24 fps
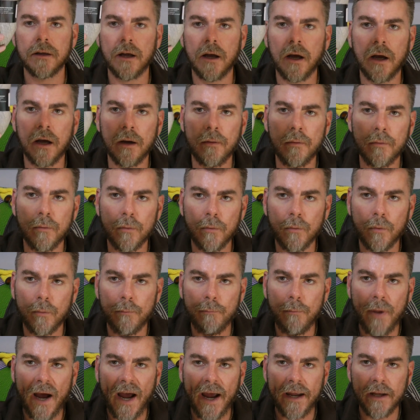uh,
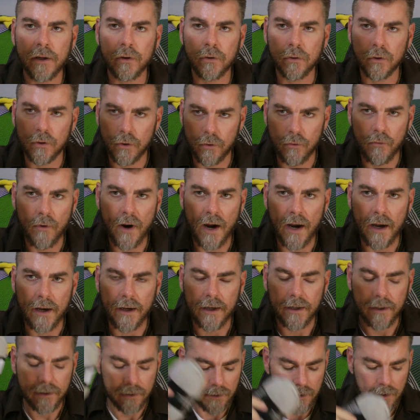pale
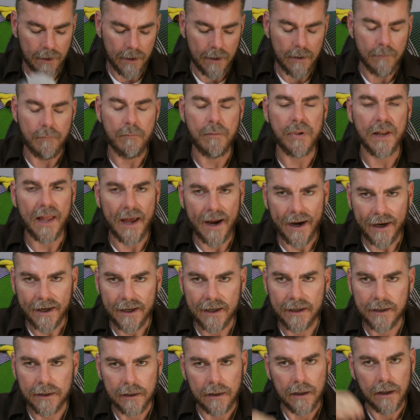grey,
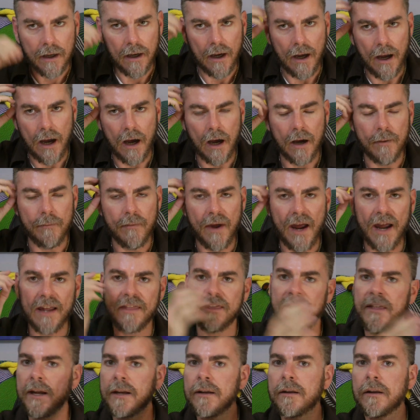black, um,
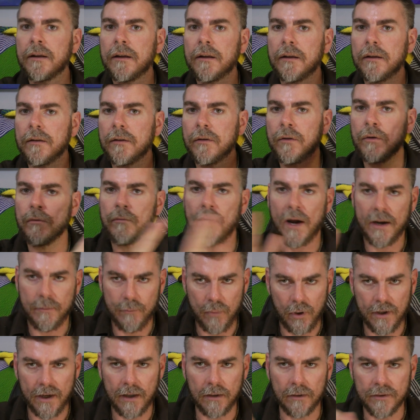and then the
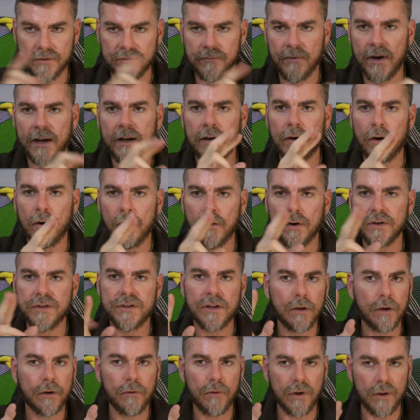rainbow colors, red, orange,
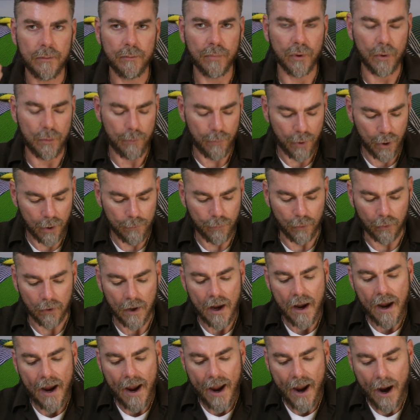yellow, green, blue, purple.
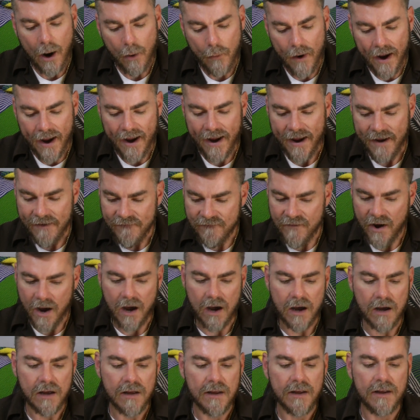
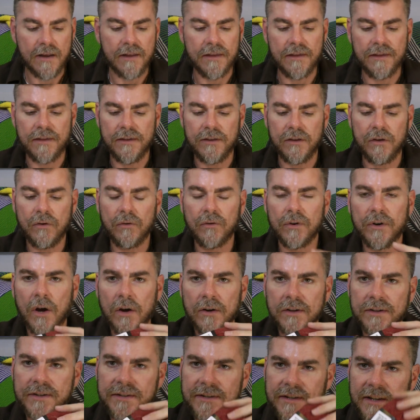However, you'll
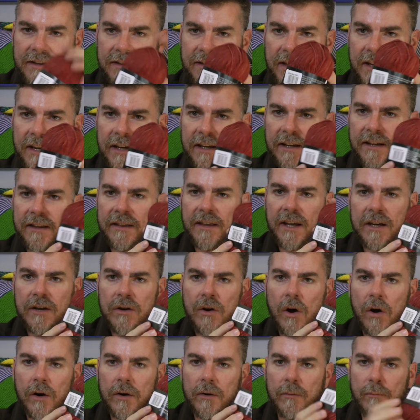notice that they're, they're
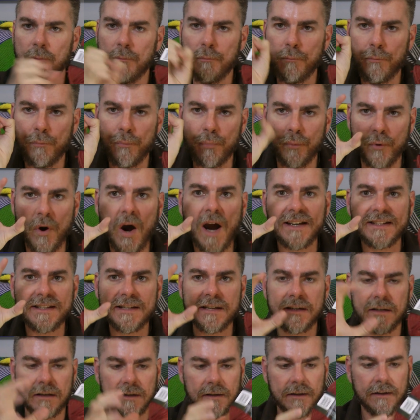not
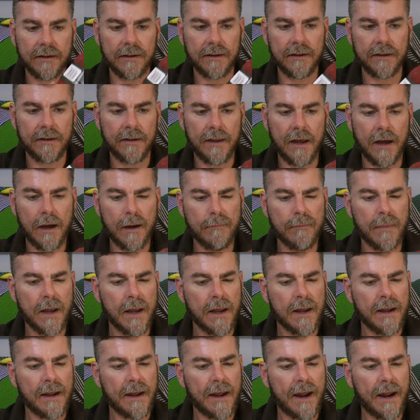bright. Um,
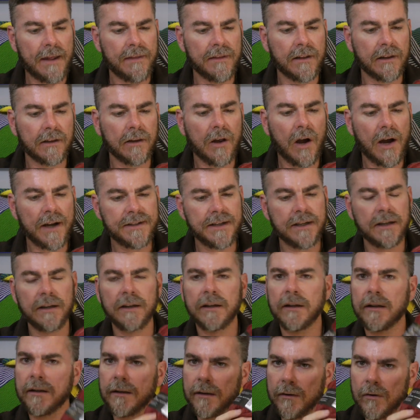and the
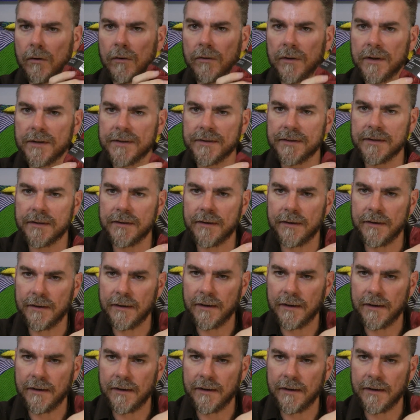lighting on this